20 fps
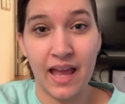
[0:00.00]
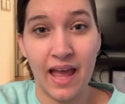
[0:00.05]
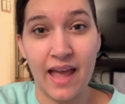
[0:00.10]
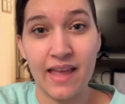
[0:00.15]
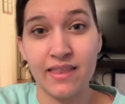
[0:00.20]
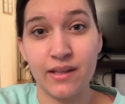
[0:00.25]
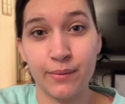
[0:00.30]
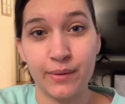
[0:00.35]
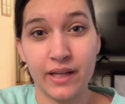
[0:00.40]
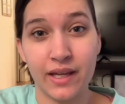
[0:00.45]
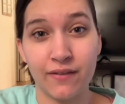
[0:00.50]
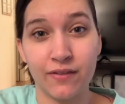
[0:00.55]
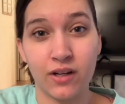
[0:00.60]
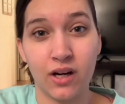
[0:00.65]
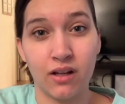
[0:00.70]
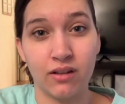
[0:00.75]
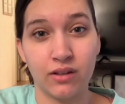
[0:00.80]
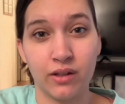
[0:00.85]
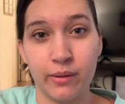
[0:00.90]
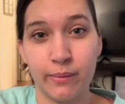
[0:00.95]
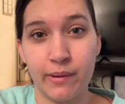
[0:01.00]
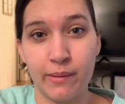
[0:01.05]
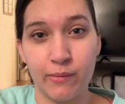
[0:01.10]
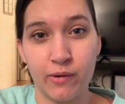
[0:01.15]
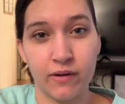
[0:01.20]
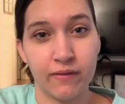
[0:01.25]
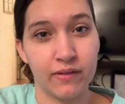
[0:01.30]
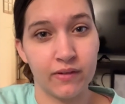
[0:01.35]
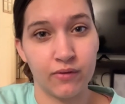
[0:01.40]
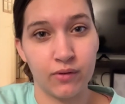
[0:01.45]
And then we gave her a little bit
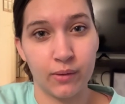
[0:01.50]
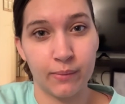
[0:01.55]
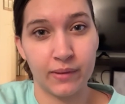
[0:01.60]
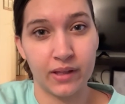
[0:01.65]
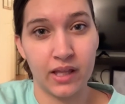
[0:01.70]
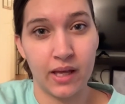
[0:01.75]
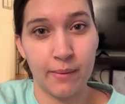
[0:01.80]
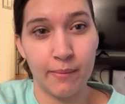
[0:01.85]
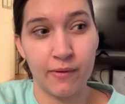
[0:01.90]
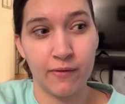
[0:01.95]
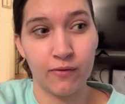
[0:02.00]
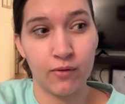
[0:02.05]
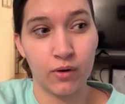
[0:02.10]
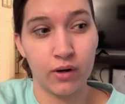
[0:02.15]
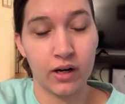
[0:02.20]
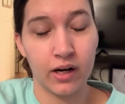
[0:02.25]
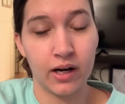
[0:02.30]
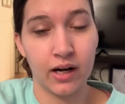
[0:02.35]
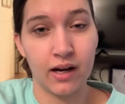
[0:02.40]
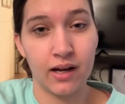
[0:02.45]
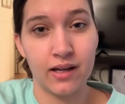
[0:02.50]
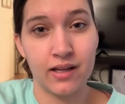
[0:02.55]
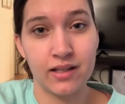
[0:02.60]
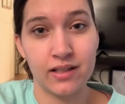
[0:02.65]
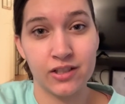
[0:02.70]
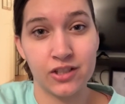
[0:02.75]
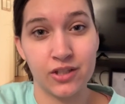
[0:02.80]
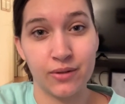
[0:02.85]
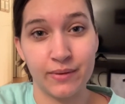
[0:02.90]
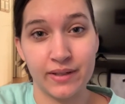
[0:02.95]
more of the formula before
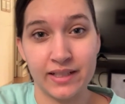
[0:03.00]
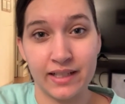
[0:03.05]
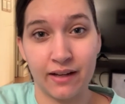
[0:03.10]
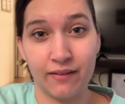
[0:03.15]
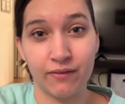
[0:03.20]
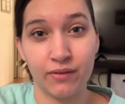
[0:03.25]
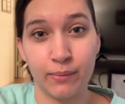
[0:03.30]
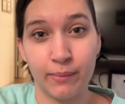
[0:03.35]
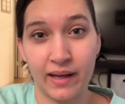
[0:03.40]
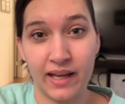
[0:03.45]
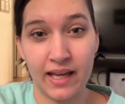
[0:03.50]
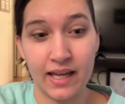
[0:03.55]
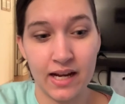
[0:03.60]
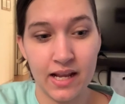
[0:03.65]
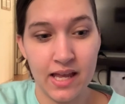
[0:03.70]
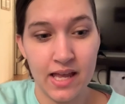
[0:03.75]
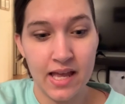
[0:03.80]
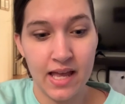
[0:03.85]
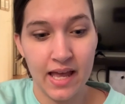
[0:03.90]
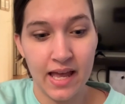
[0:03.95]
mm-hmm. she went down for bed.